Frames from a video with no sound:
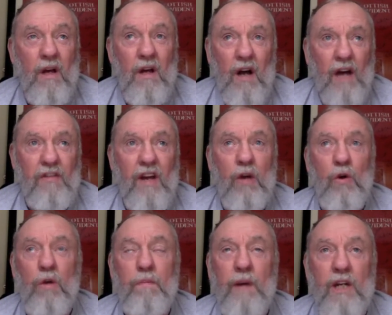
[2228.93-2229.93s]
Yeah. I think you
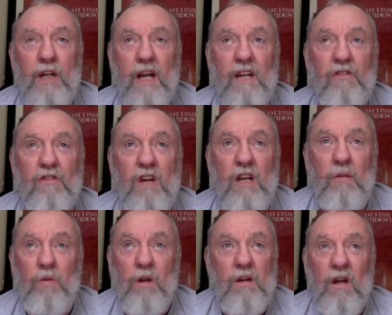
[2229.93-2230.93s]
could pick a 23 that
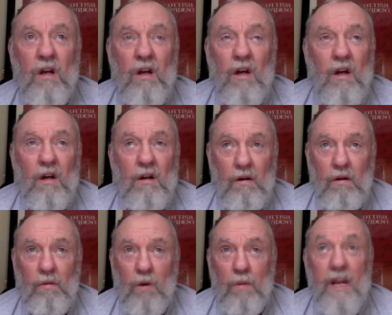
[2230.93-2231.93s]
would
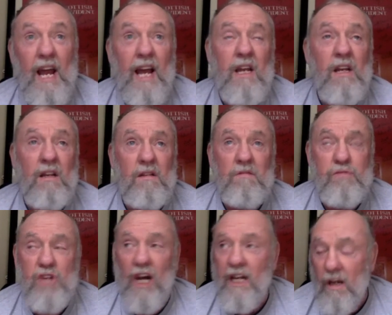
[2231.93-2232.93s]
beat any
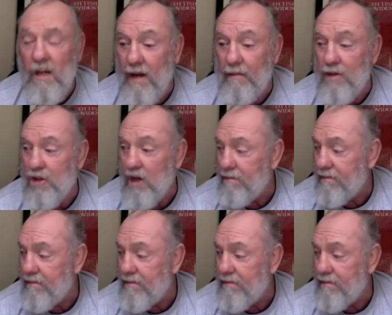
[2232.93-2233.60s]
side in the Premiership.